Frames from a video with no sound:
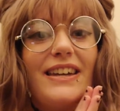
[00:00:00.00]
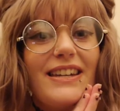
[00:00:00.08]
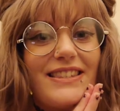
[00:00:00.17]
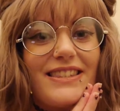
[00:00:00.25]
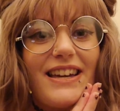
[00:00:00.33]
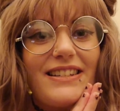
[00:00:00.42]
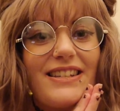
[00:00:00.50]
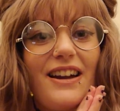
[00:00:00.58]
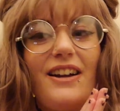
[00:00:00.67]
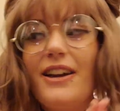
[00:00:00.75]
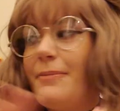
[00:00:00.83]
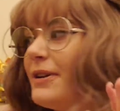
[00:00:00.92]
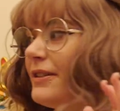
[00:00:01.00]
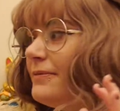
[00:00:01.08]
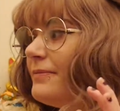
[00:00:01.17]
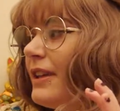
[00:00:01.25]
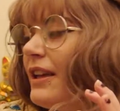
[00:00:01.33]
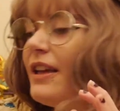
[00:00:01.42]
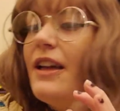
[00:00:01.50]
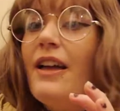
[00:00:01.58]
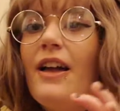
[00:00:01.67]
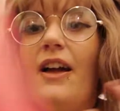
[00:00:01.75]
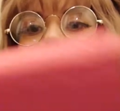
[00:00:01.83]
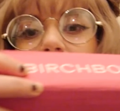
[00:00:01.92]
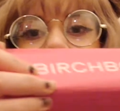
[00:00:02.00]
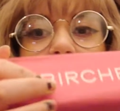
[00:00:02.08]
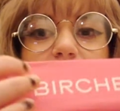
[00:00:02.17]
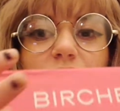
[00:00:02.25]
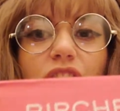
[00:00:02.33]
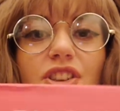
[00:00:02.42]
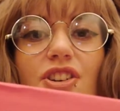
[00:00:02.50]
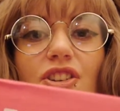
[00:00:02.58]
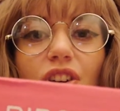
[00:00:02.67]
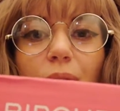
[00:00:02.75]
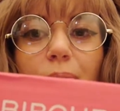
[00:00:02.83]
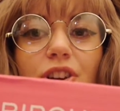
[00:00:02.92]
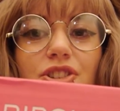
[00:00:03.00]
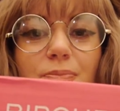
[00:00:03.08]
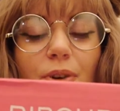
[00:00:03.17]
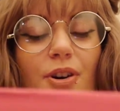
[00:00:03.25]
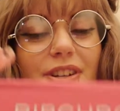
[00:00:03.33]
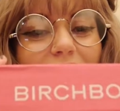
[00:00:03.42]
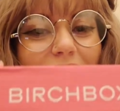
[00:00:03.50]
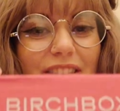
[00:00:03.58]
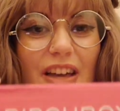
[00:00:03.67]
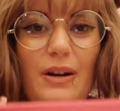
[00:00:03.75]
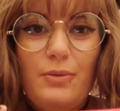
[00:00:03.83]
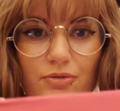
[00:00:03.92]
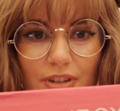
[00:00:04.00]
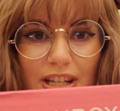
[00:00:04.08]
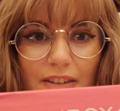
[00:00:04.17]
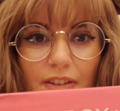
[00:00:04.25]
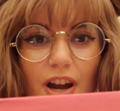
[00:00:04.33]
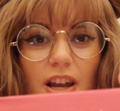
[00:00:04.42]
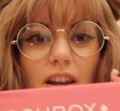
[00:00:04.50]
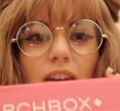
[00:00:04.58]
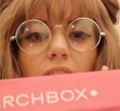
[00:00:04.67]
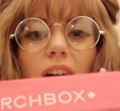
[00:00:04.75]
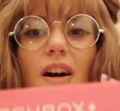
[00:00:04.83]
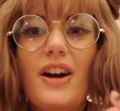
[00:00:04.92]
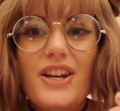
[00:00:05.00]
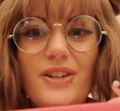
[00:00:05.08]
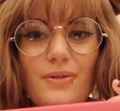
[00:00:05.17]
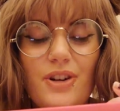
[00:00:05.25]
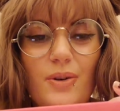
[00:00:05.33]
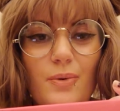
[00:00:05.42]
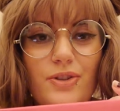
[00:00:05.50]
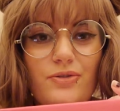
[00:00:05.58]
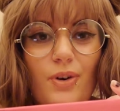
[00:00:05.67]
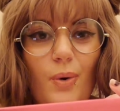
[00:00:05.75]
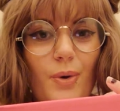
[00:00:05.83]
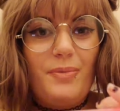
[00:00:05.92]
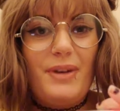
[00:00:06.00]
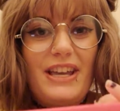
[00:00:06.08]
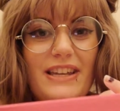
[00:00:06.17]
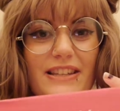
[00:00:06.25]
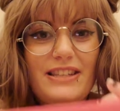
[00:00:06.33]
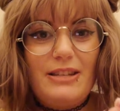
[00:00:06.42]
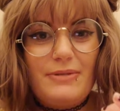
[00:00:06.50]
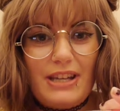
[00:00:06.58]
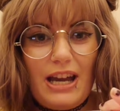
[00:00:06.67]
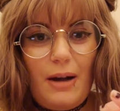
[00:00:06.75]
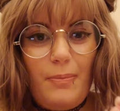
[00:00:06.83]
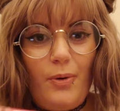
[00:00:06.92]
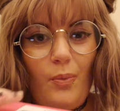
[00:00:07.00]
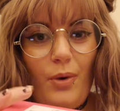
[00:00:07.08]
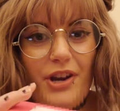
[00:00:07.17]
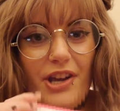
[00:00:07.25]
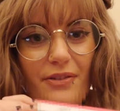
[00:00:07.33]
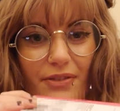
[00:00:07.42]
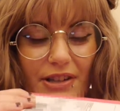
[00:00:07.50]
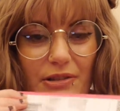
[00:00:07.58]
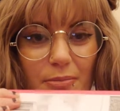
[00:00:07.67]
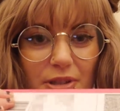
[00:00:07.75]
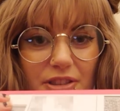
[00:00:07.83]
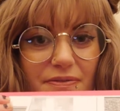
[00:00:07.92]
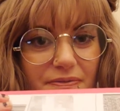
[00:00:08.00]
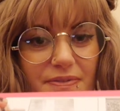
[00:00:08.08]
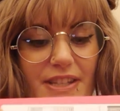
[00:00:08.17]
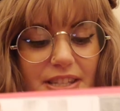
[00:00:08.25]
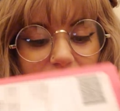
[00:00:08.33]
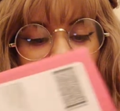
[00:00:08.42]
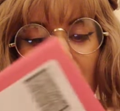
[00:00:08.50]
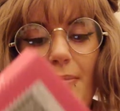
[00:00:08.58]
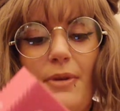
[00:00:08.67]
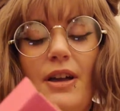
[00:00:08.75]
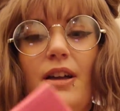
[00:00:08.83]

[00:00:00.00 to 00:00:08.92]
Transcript: It's that time for the good old Birchbox. That was really violent. I don't know what's wrong with me. It seems to happen when I film at this time.